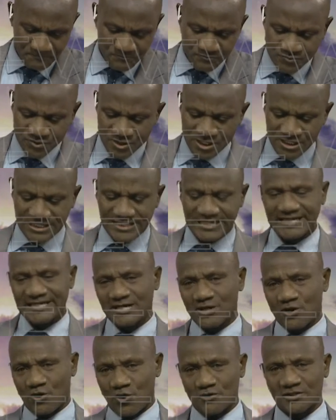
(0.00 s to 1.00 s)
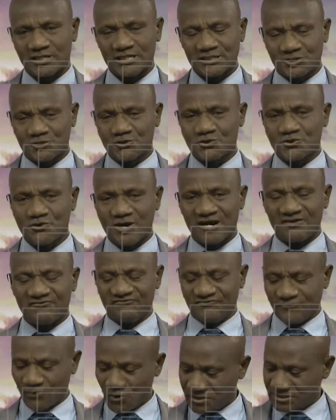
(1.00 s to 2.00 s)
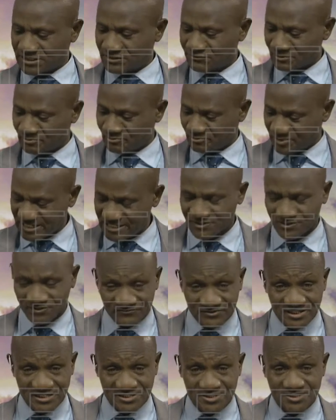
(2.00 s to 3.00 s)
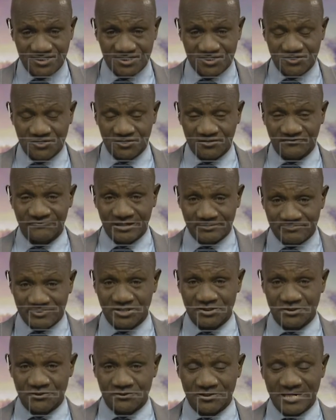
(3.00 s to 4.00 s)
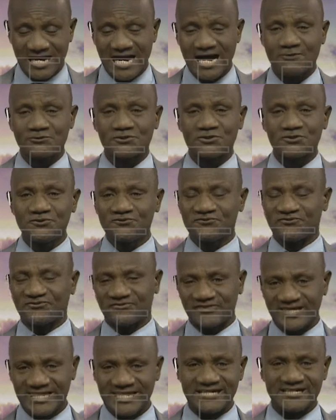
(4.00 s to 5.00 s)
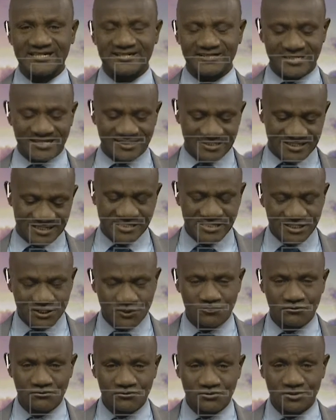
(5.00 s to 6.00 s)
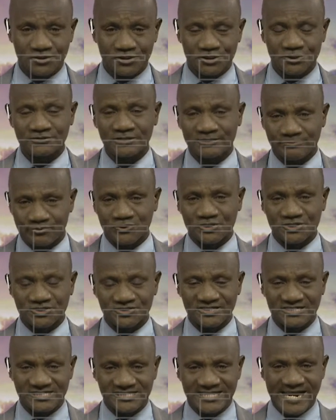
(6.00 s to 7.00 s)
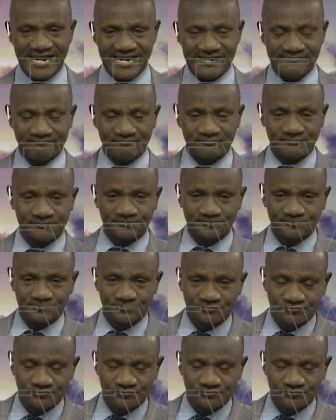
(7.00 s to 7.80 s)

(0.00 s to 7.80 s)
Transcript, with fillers: Cup. In order to avoid the repeat of this sort of episode, how do you think that the Eagles should approach this game?